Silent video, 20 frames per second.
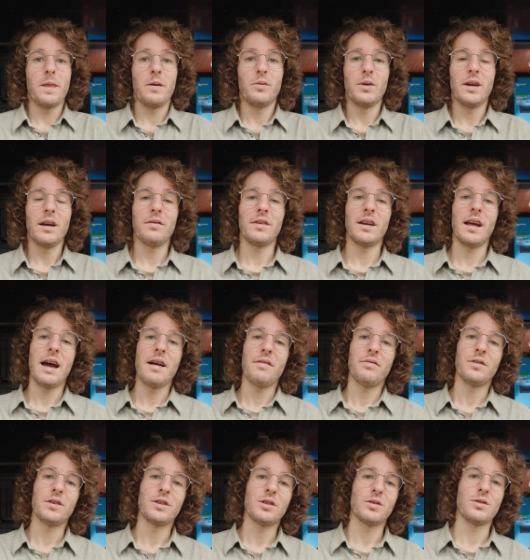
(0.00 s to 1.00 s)
we have an
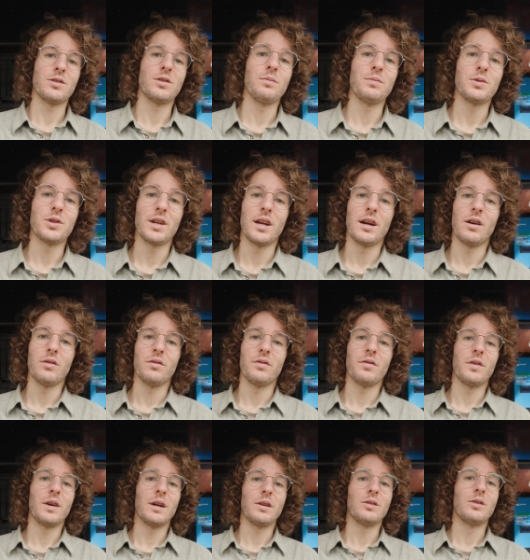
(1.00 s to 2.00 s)
average consumption now of
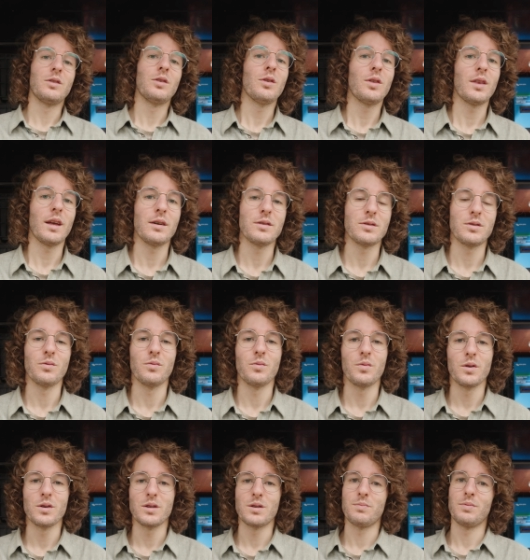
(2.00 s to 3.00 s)
around 2,000
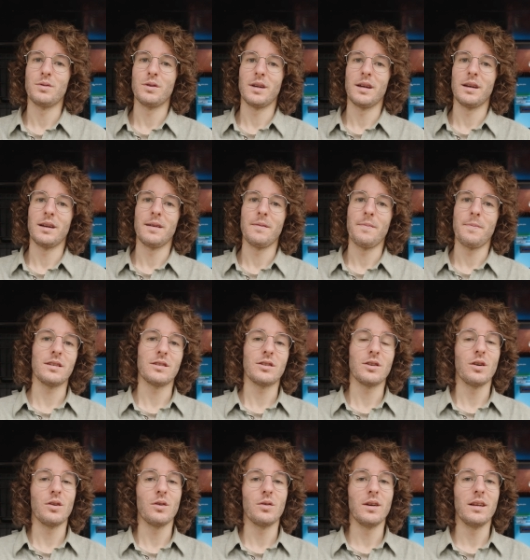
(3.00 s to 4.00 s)
watts per day.
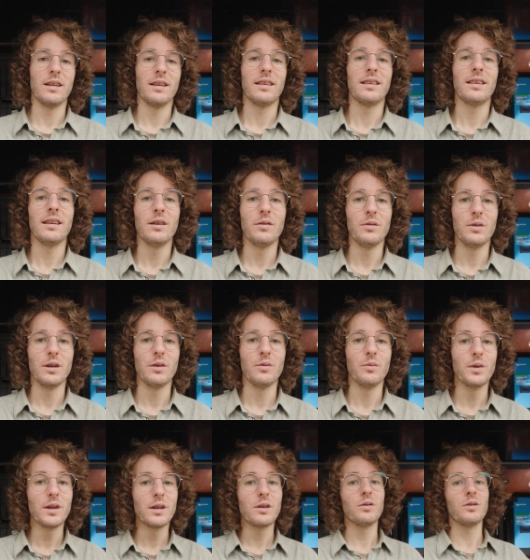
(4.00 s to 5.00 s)
So in theory,
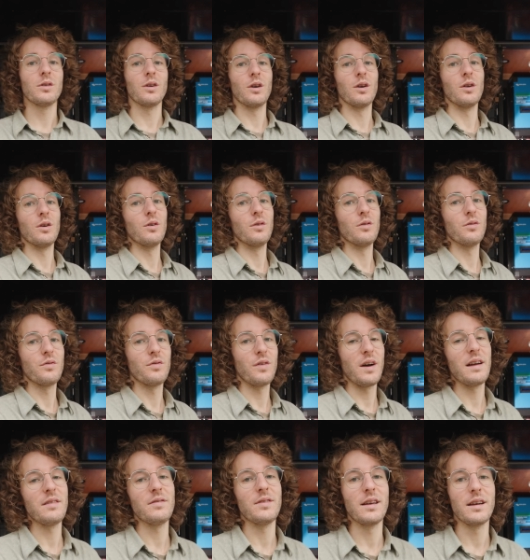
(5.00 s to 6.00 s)
we could go
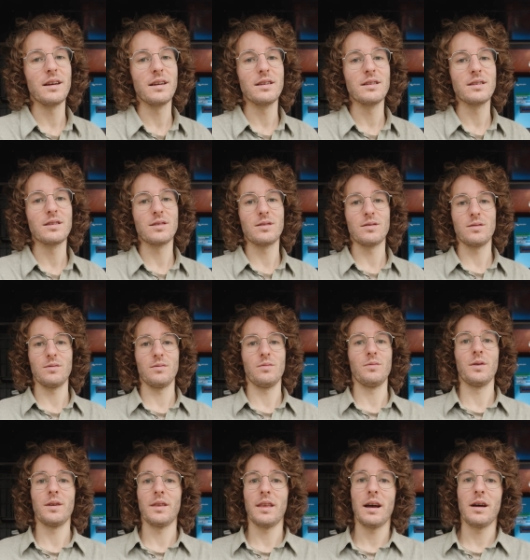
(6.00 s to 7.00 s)
5 days
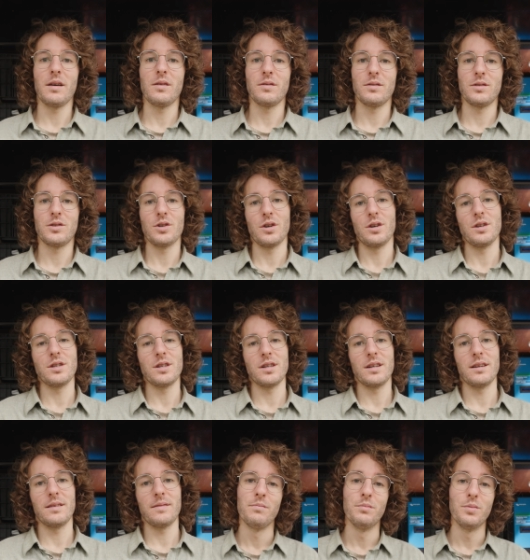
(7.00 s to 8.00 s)
without
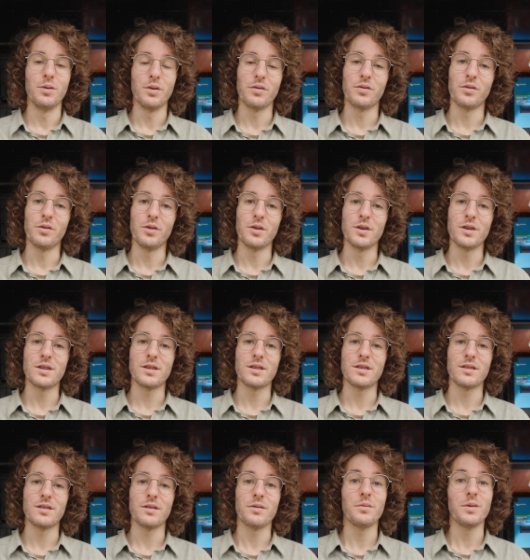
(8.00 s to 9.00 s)
charging. But of
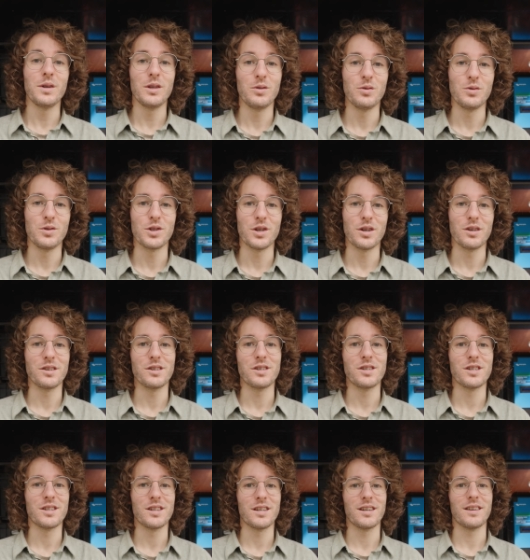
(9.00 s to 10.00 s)
course, we do
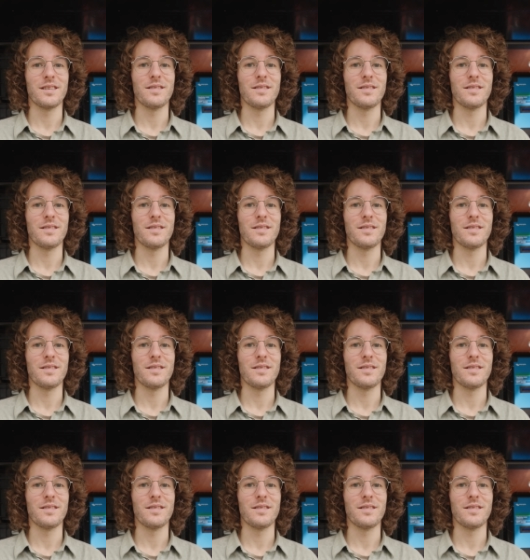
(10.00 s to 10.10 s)
charge.